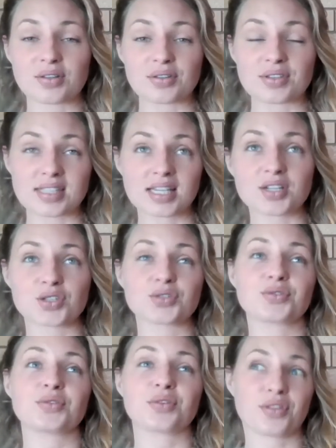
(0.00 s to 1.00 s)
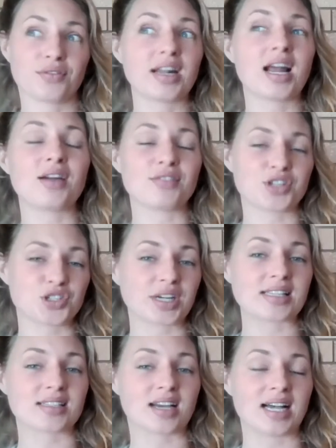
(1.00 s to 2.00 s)
6 3-night
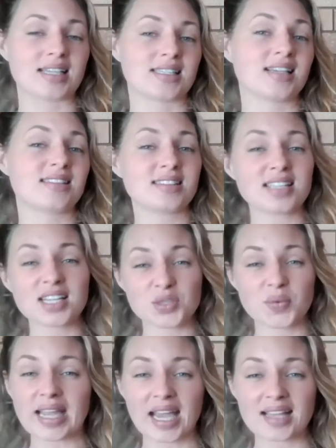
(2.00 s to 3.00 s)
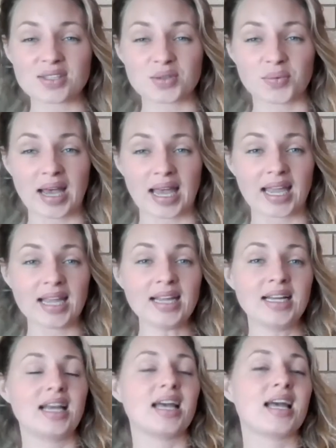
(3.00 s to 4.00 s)
retreats, guys. That's 6 weekends away,
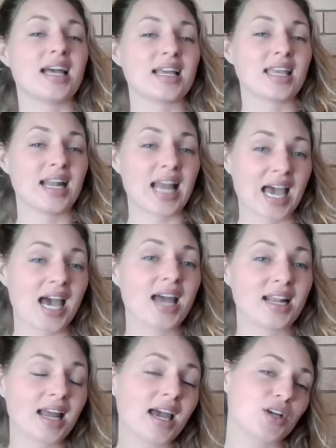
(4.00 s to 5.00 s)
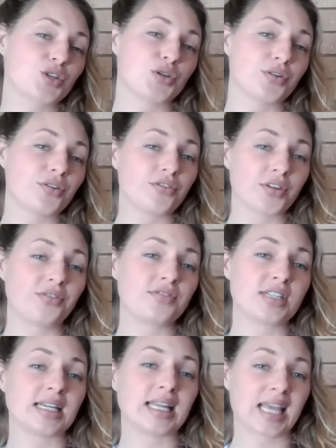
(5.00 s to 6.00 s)
can add an extra
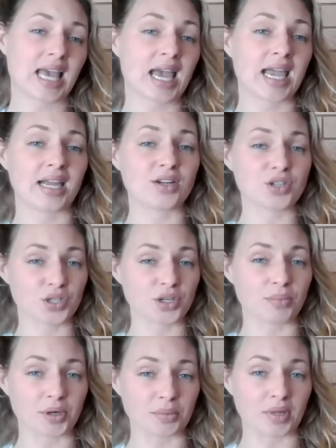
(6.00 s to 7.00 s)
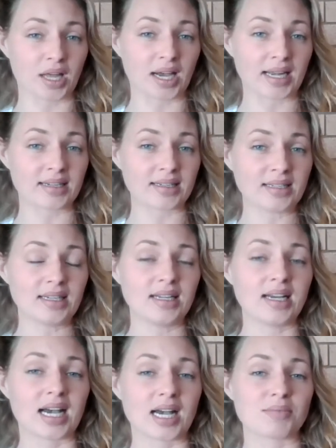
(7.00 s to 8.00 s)
50K to your bottom line.
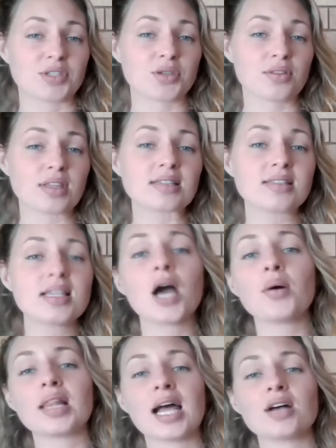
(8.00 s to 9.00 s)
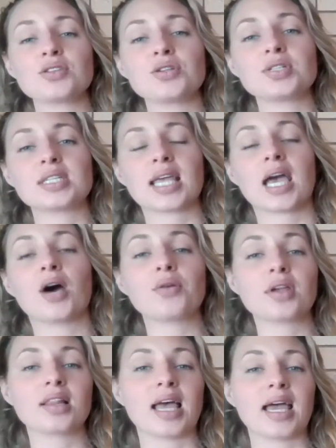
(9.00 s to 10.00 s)
So this now allows you to
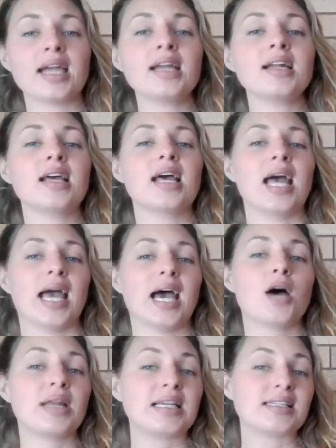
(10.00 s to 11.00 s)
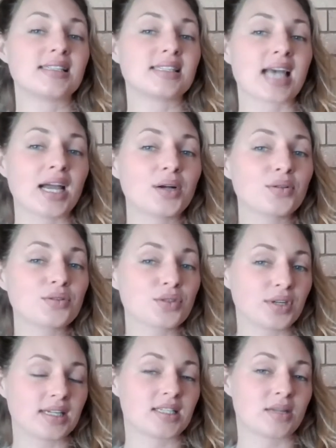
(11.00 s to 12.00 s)
calculate how many sales you
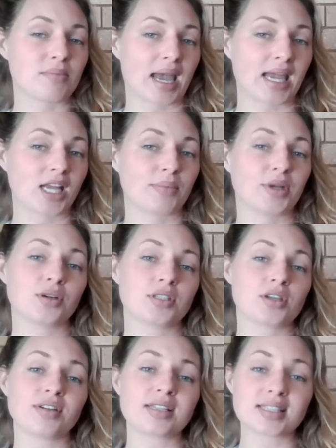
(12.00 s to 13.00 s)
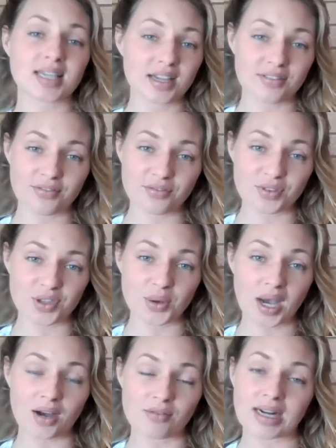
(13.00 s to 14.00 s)
need to make, because obviously if
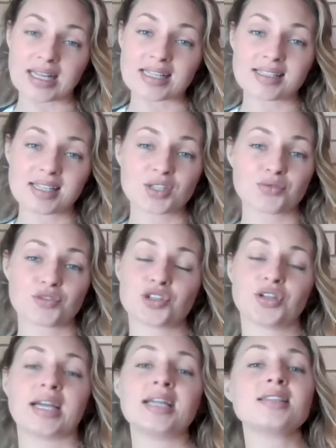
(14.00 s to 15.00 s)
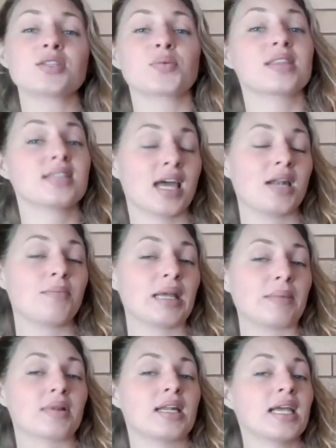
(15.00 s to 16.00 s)
you are running 6 retreats with 10
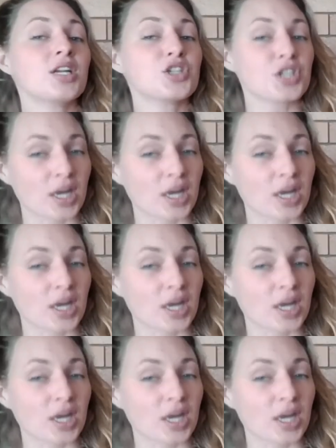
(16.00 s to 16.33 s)
people in each,